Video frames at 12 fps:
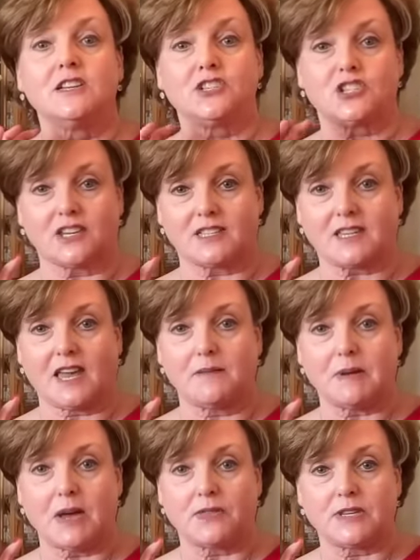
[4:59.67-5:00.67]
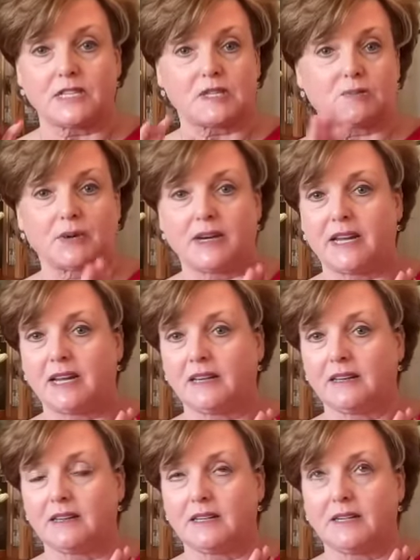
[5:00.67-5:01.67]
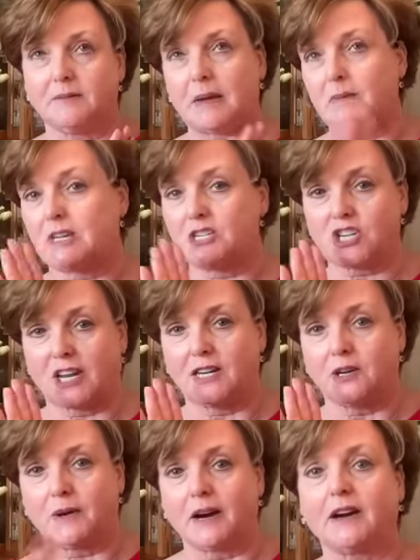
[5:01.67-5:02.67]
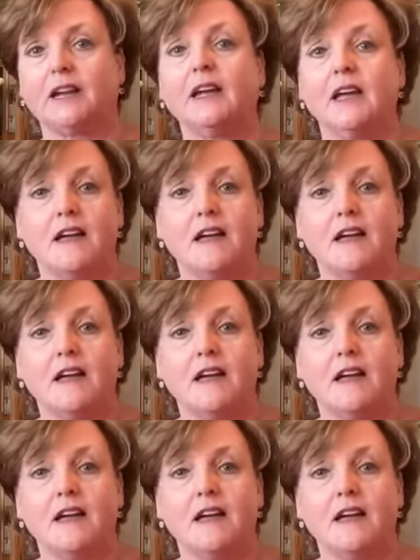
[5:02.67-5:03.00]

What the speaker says: Just came out this spring, maybe in January.